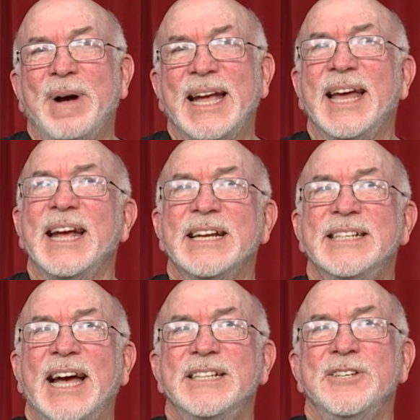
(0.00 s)
by getting a
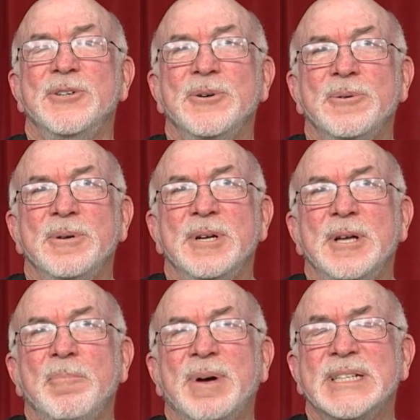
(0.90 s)
tattoo.
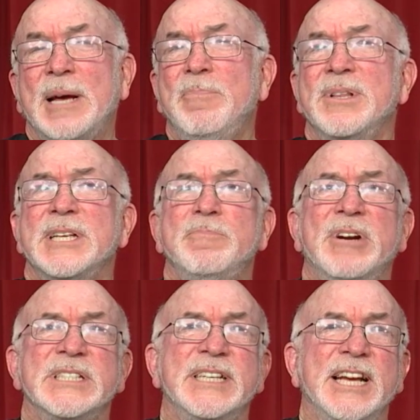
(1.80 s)
But as I put this
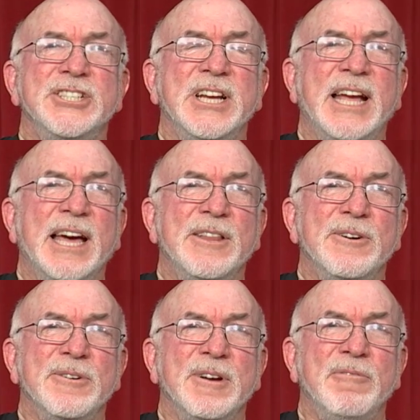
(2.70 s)
presentation
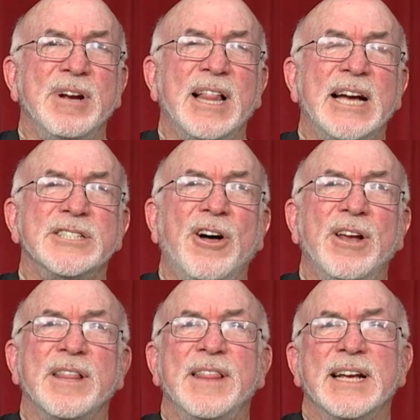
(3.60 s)
together and realized
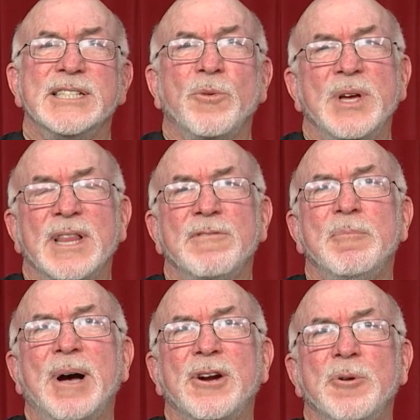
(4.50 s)
all the things that we
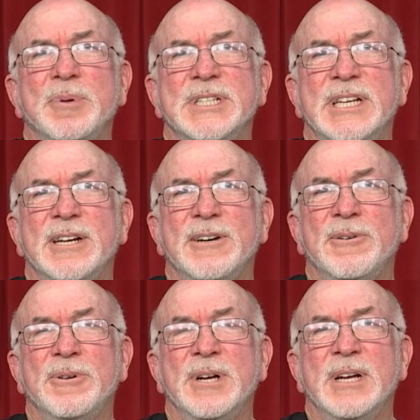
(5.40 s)
loved about
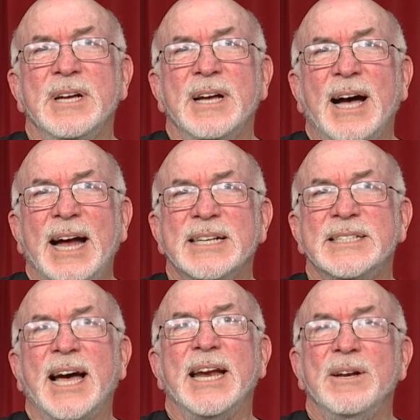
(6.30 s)
Cupertino, I
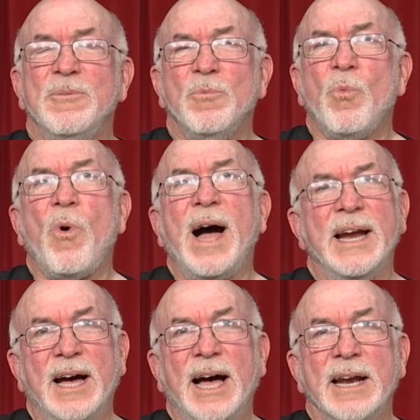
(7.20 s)
decided,
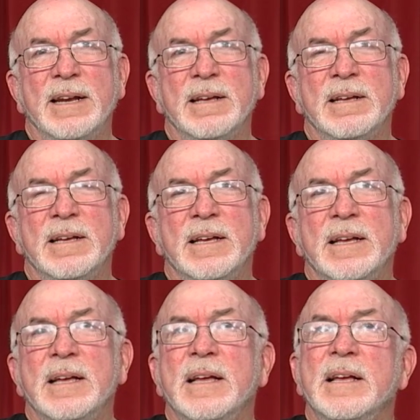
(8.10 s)
why not?
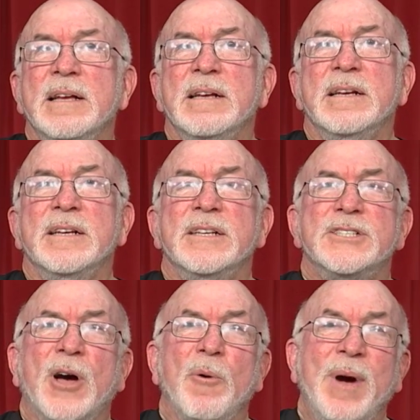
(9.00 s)

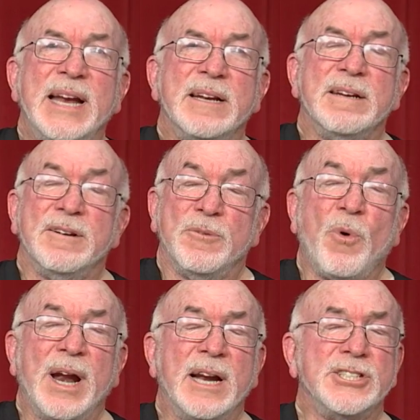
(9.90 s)
So I went
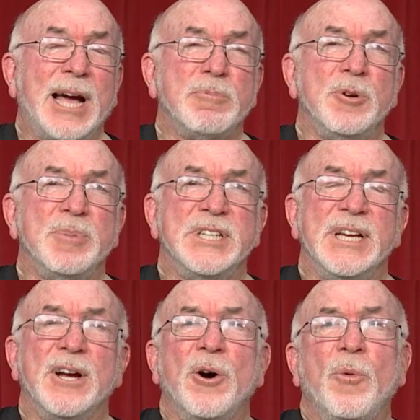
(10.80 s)
wanting to shop
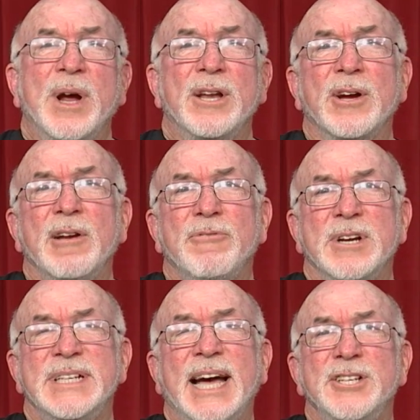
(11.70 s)
Cupertino, went looking
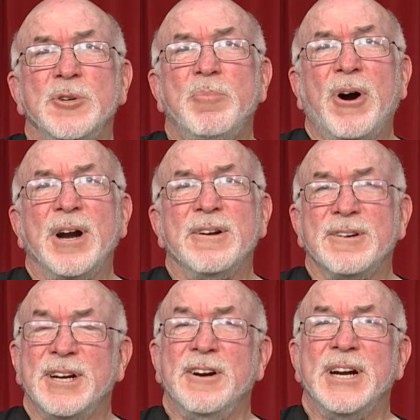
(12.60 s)
for a tattoo
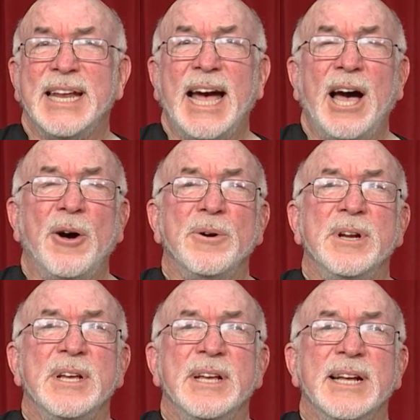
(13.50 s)
partner here in town,
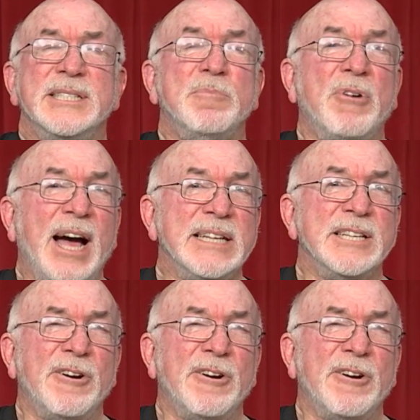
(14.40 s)
and surprised there